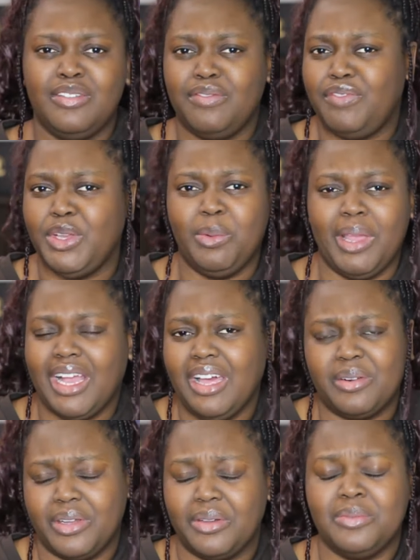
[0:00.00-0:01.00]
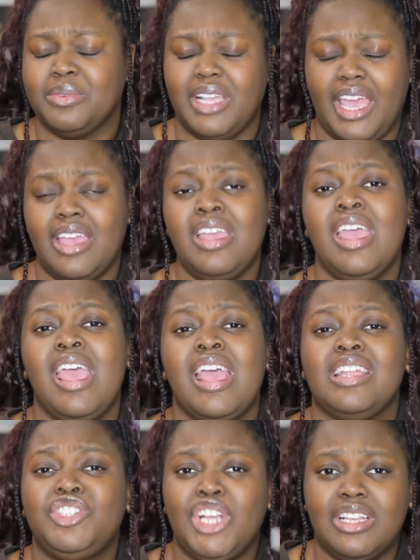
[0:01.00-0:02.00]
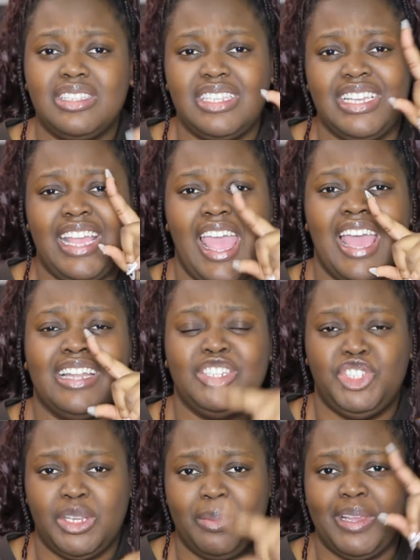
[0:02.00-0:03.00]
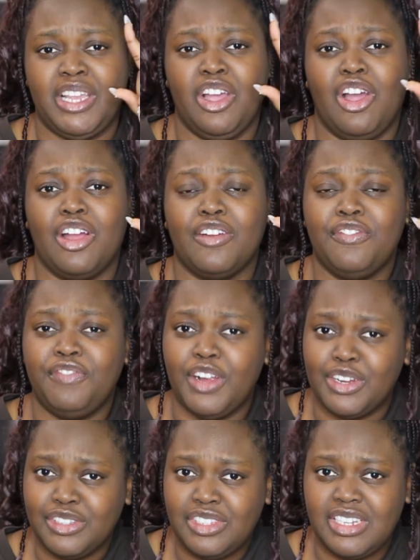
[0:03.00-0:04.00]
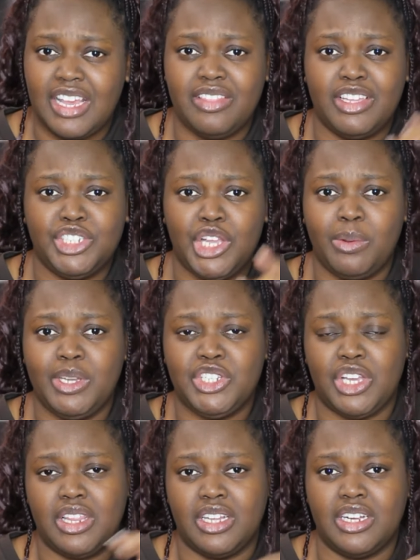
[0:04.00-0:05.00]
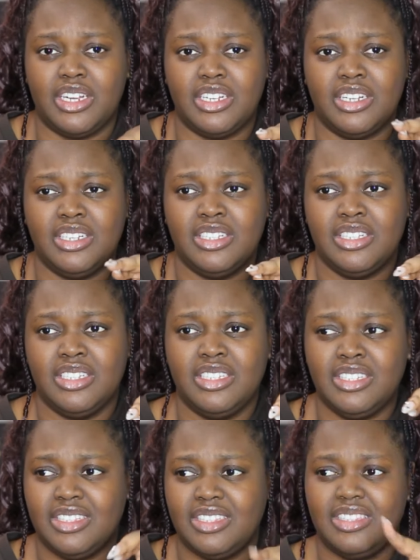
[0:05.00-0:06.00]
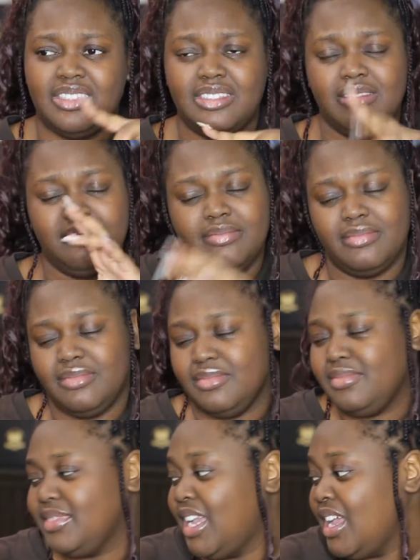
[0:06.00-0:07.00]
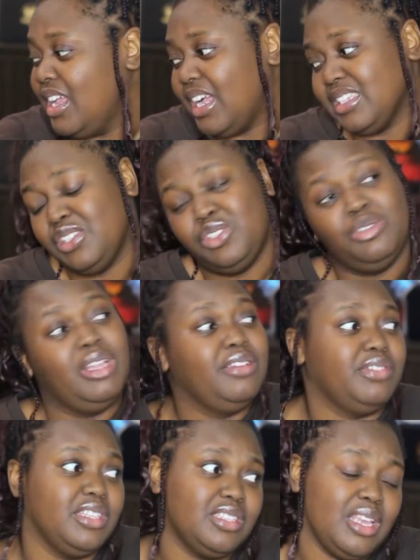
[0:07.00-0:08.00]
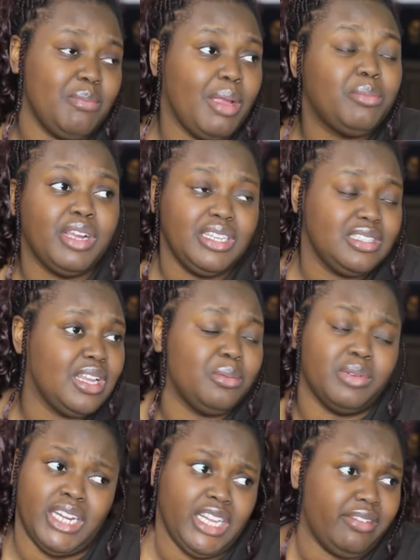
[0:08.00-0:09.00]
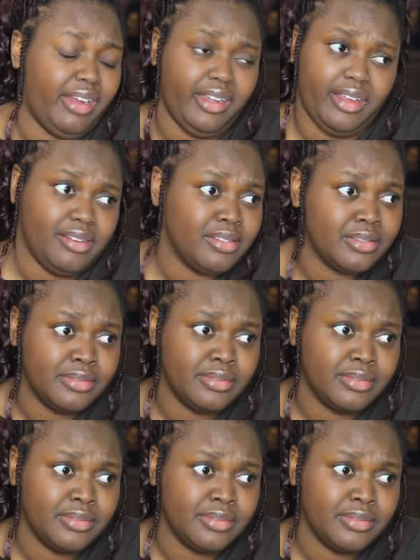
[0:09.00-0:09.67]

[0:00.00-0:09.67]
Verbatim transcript: viewing. I don't know. Okay. Chelsea and Jimmy are first, and they show each other. Mm, Guys, it's too late for this. Okay, my brain is not braining right now.